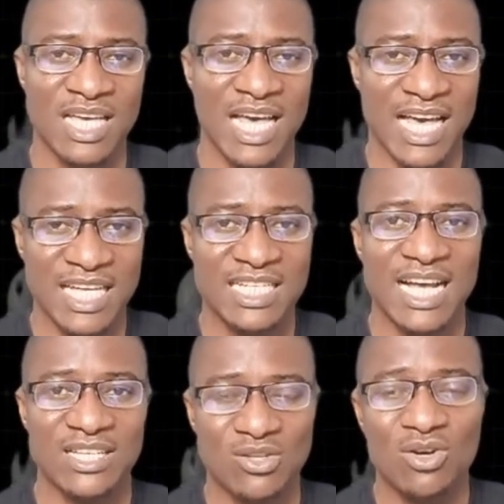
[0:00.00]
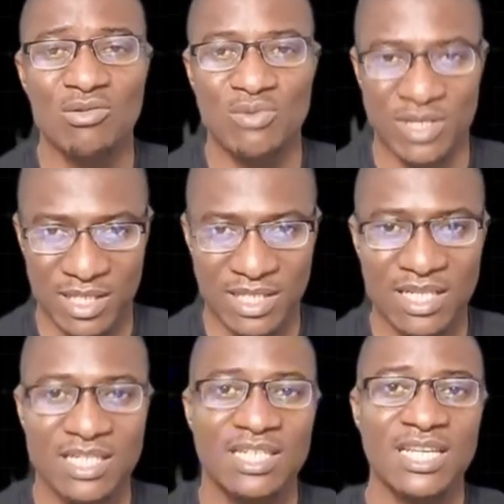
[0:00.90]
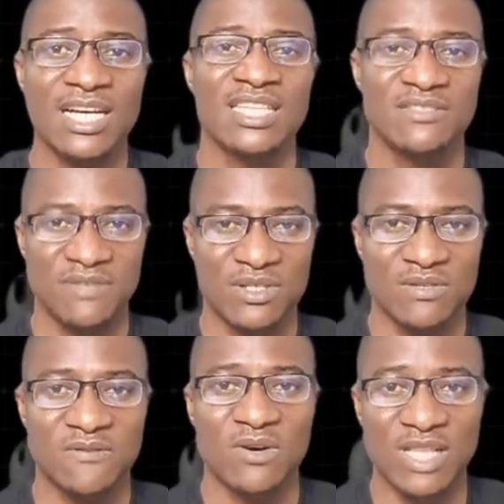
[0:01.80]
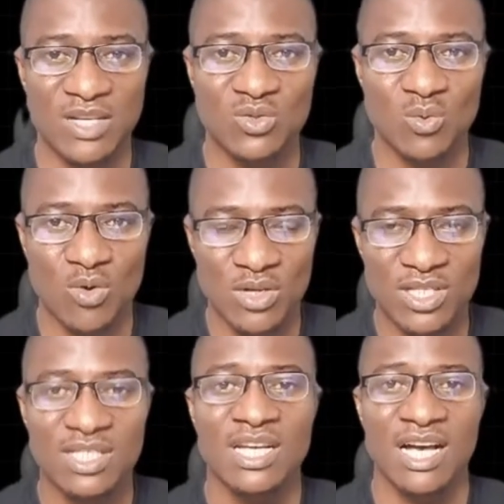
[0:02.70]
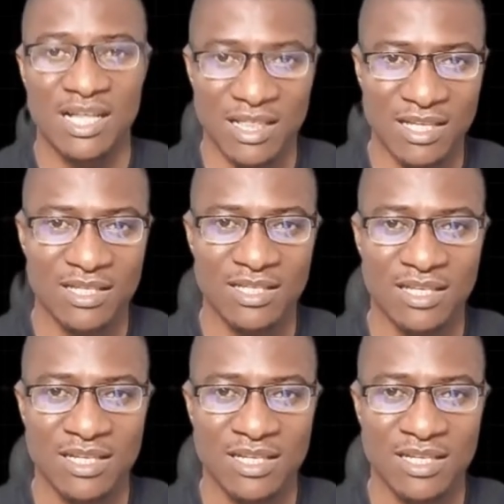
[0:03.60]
and as always, share this video for others to watch and learn.